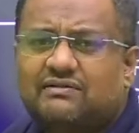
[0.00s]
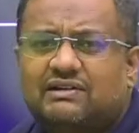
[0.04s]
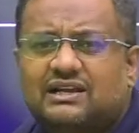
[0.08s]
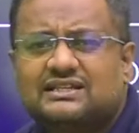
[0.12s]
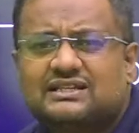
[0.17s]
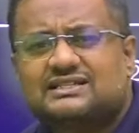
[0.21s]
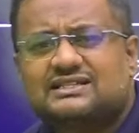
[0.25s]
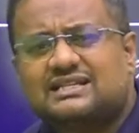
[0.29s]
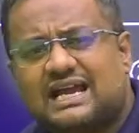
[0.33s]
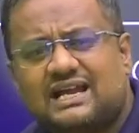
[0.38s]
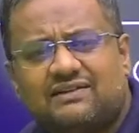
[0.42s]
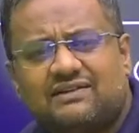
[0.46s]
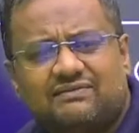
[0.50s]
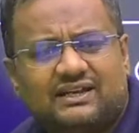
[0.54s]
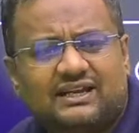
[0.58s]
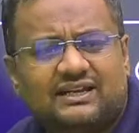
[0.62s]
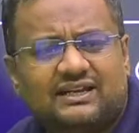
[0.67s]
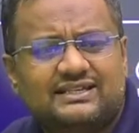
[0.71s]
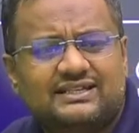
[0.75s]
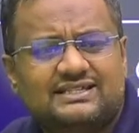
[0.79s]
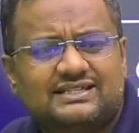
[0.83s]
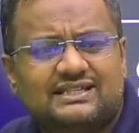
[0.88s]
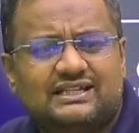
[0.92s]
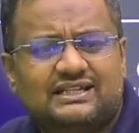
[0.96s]
and sand we can
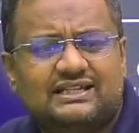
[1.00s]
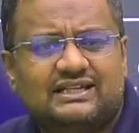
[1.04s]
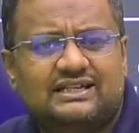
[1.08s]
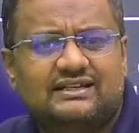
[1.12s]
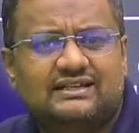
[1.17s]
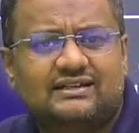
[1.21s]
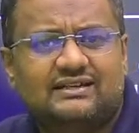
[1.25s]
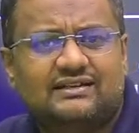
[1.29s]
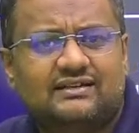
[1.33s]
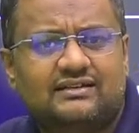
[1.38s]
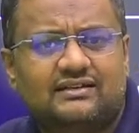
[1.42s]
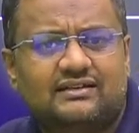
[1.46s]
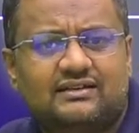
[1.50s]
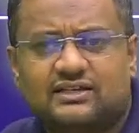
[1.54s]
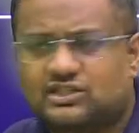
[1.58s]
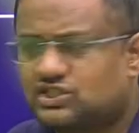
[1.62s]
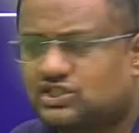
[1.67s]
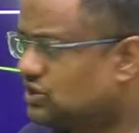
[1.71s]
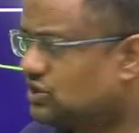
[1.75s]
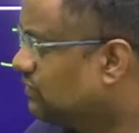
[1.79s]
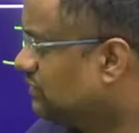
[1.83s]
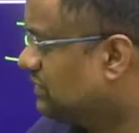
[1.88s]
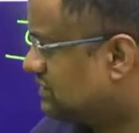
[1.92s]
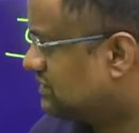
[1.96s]
easily
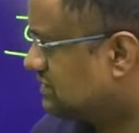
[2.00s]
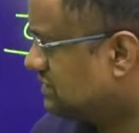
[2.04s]
distinguish.